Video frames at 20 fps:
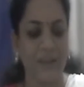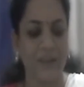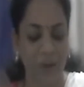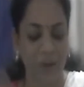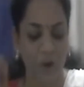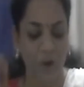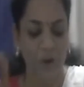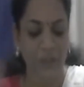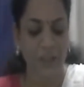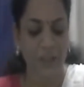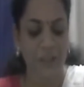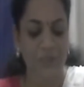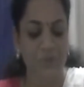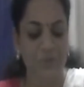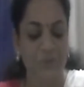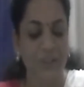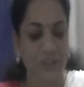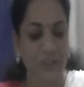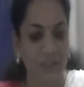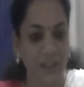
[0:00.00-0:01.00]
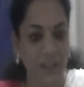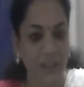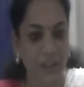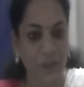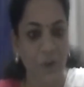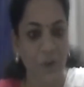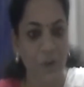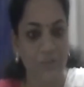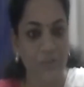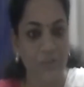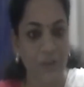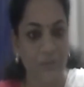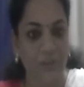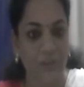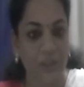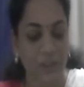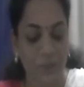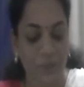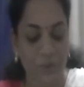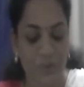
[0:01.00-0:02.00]
according to the need of
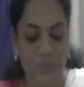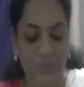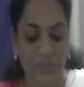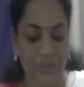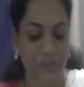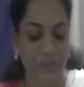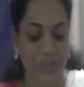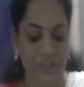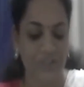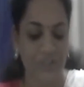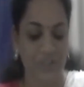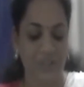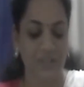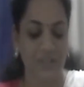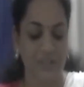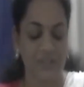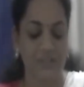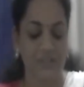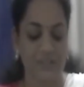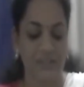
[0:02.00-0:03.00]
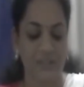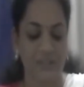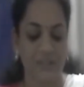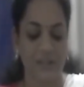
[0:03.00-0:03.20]
our new generation kids.